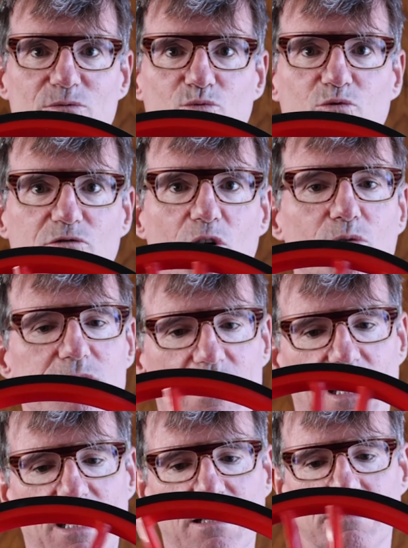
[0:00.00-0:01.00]
It rolls
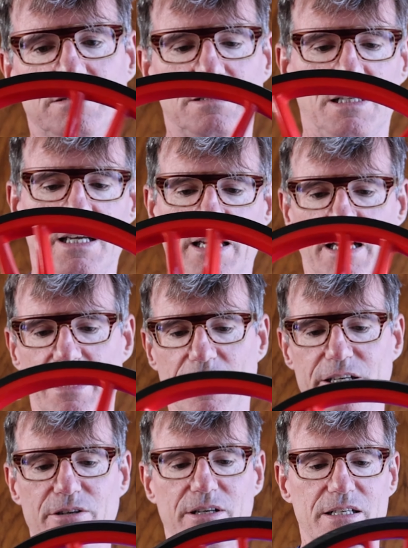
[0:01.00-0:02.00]
along,
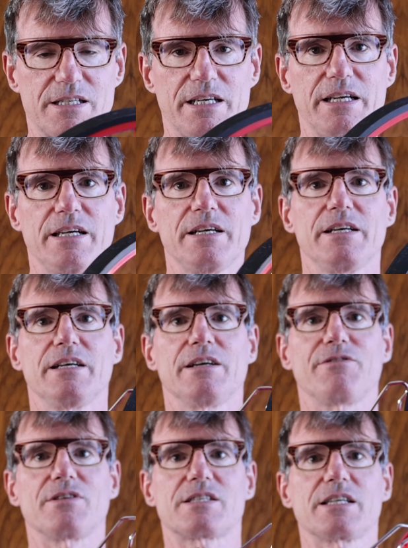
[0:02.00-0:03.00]
and you see
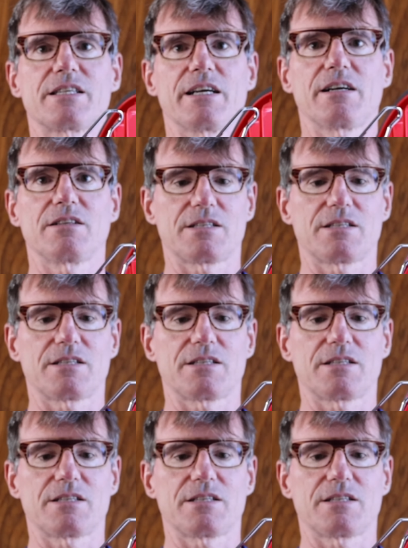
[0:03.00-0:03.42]
it there.